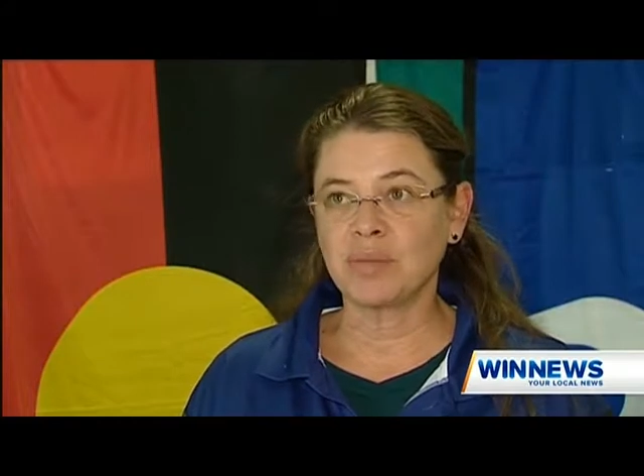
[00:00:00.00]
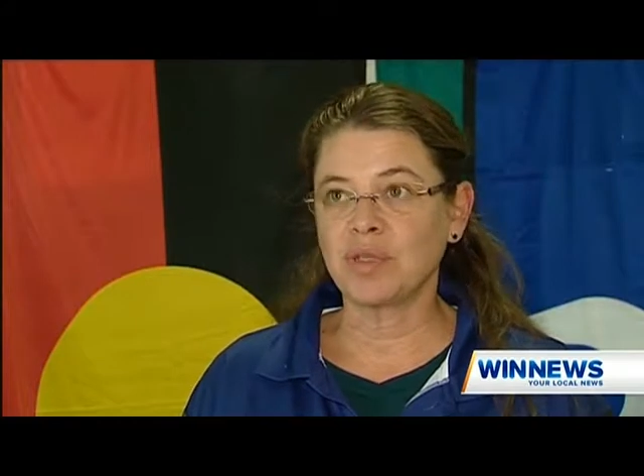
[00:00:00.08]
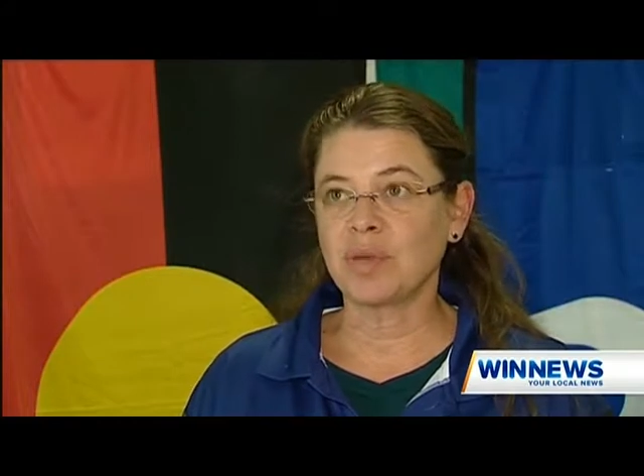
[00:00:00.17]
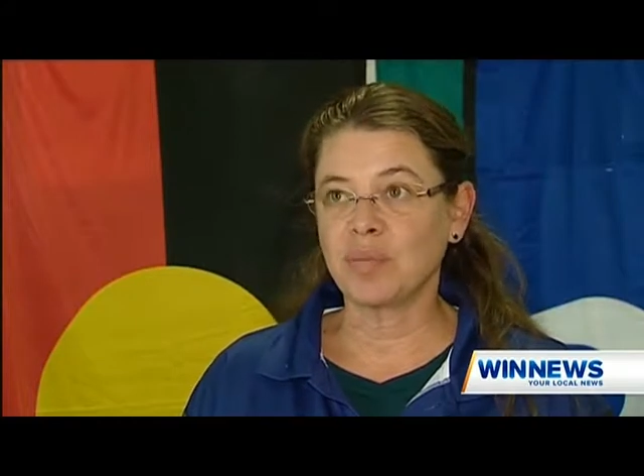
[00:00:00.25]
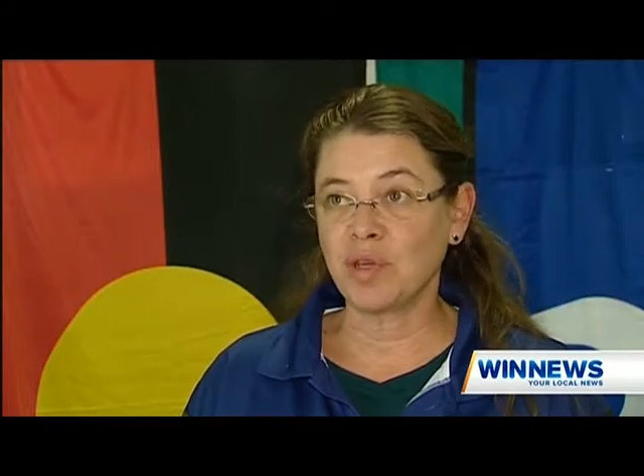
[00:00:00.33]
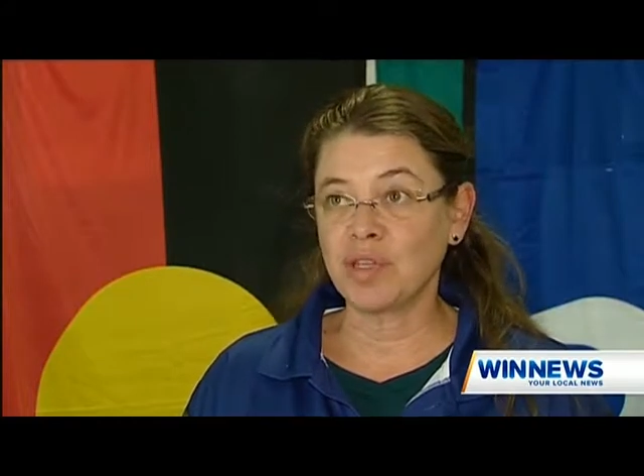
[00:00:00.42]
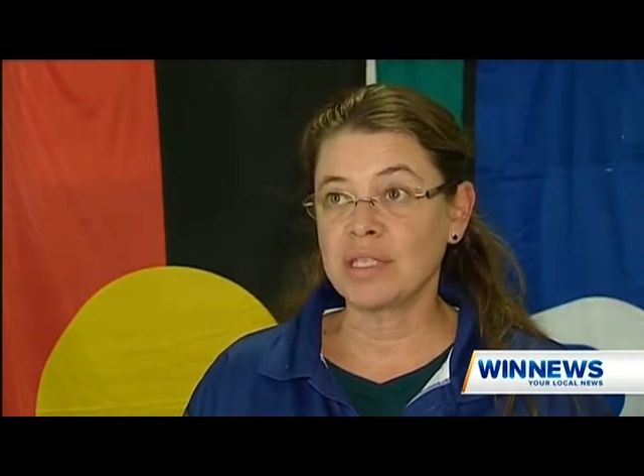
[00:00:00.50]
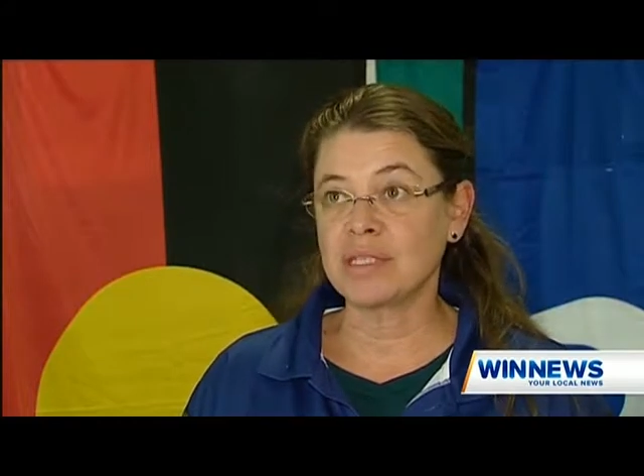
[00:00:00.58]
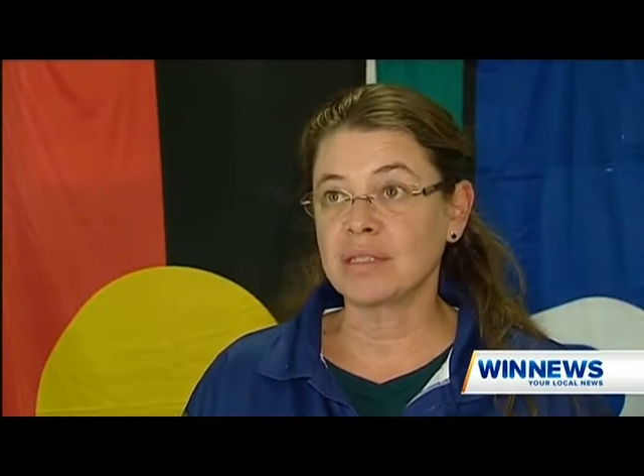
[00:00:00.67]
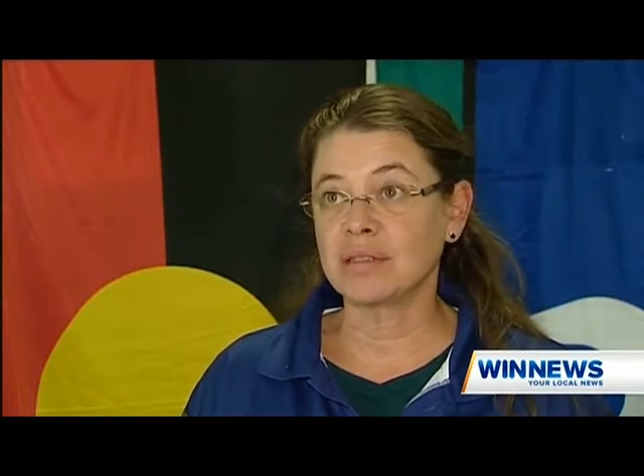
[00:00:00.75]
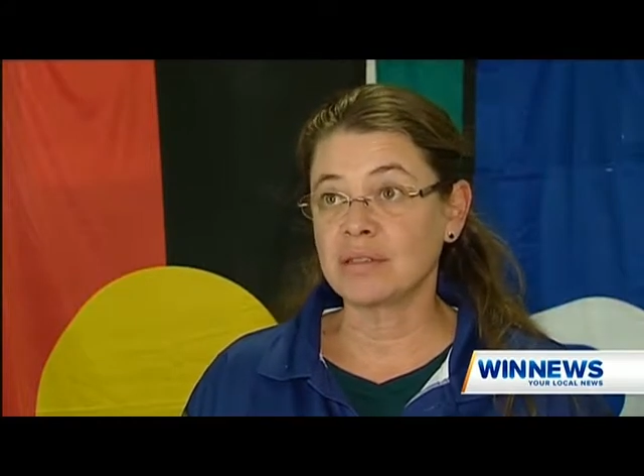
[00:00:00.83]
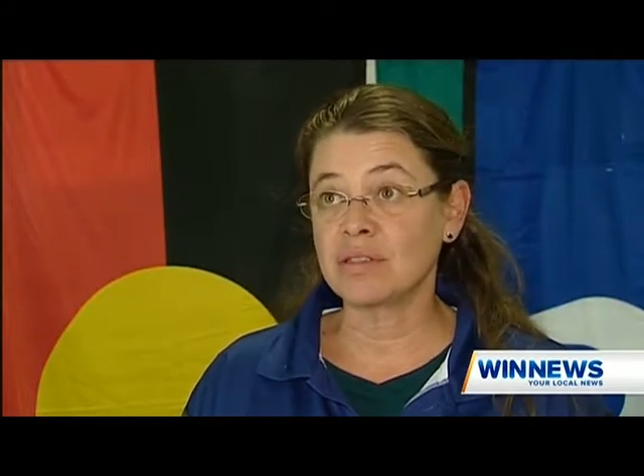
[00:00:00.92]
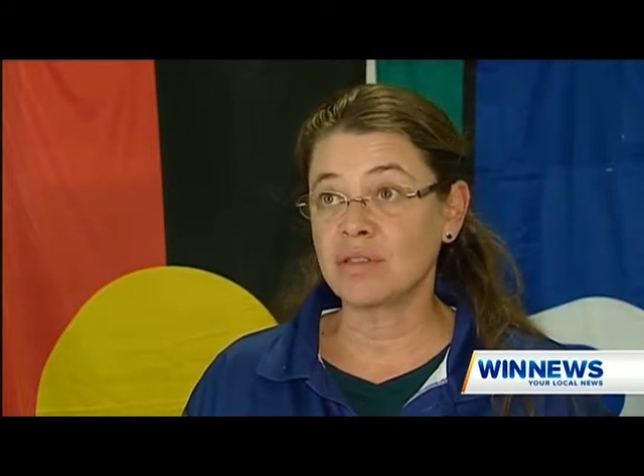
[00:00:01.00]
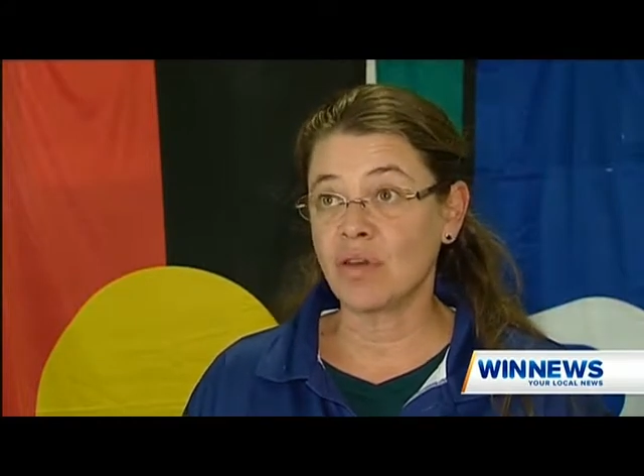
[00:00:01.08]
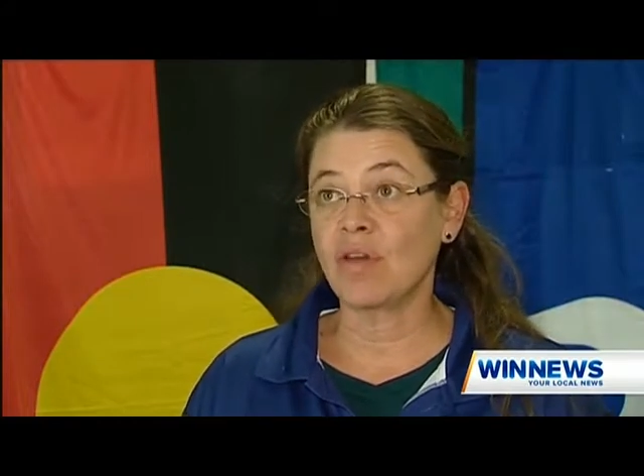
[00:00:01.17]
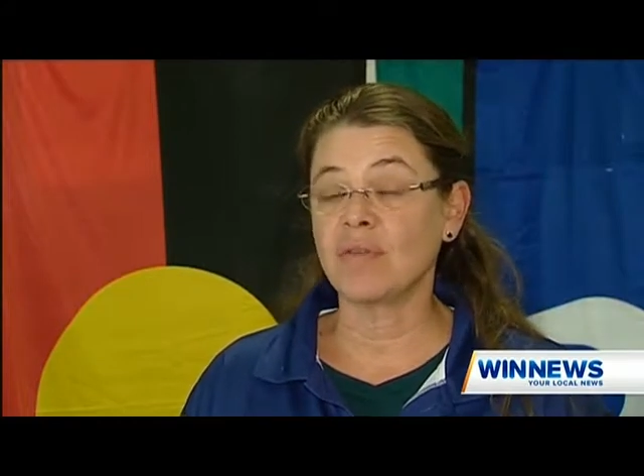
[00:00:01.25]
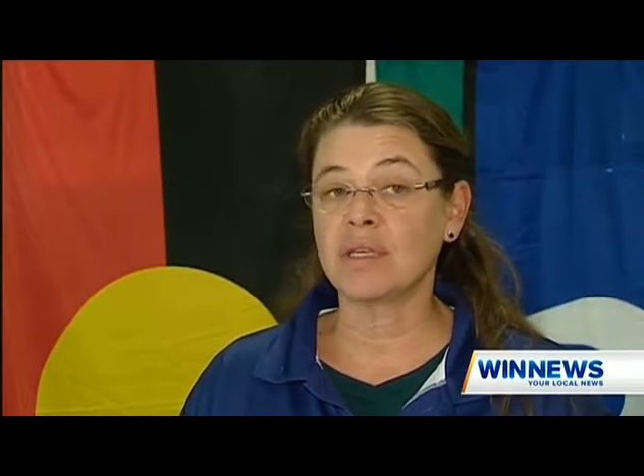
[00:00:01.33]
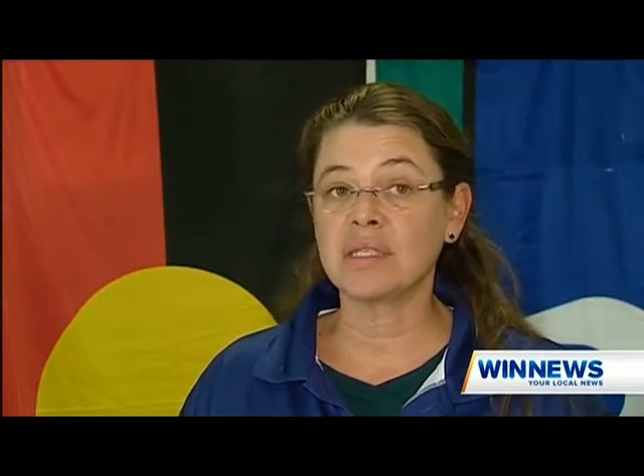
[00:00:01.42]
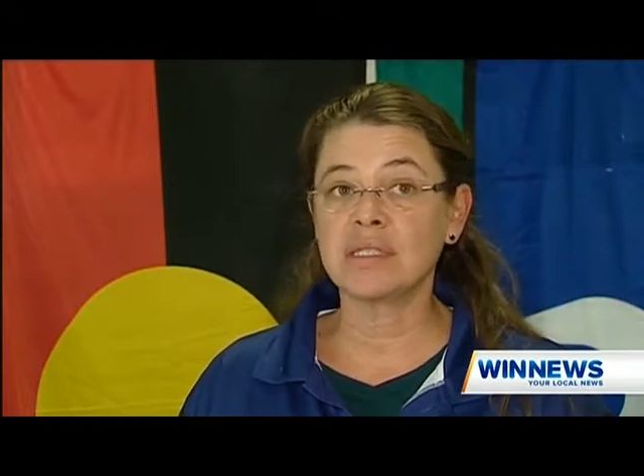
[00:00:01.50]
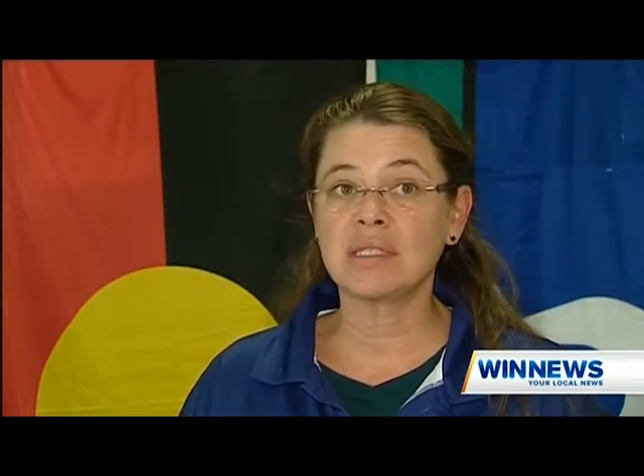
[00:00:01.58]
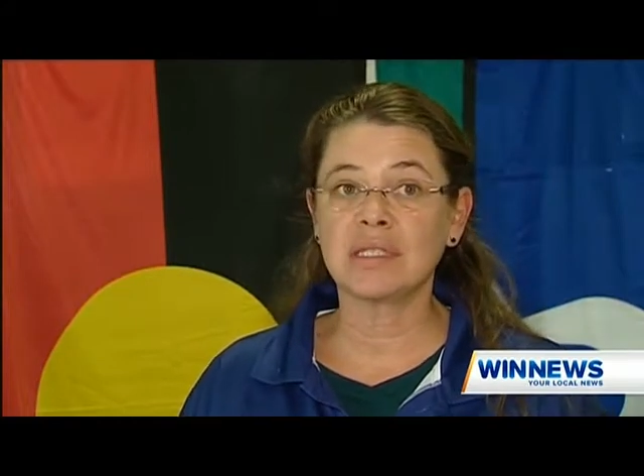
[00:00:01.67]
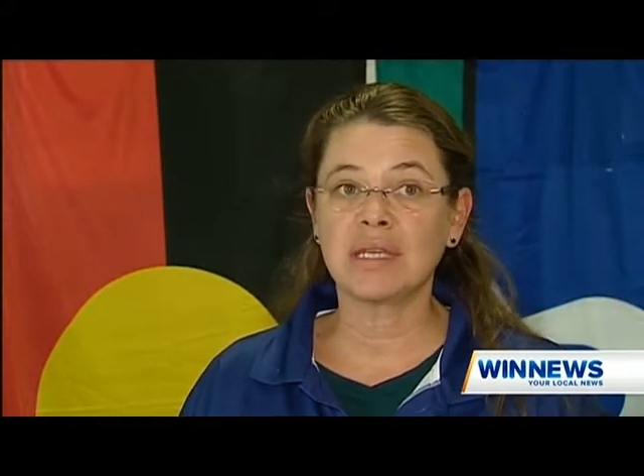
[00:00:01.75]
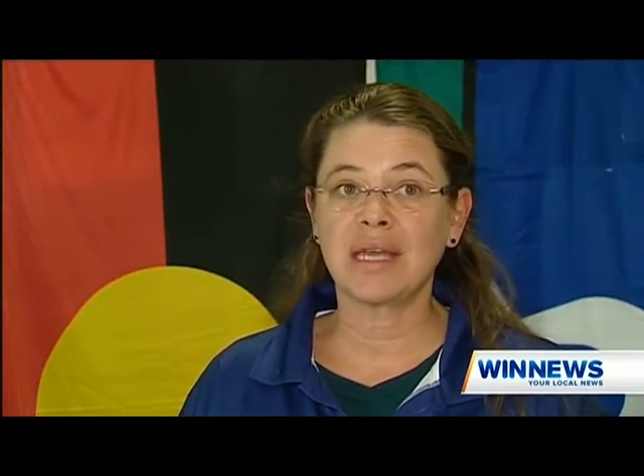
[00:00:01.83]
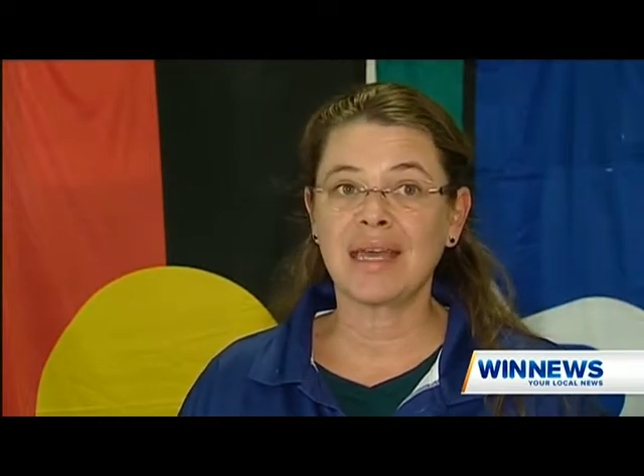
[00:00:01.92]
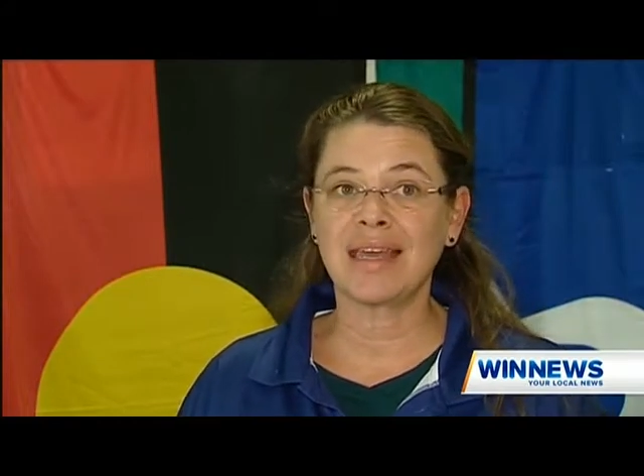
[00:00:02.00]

them with a birthing service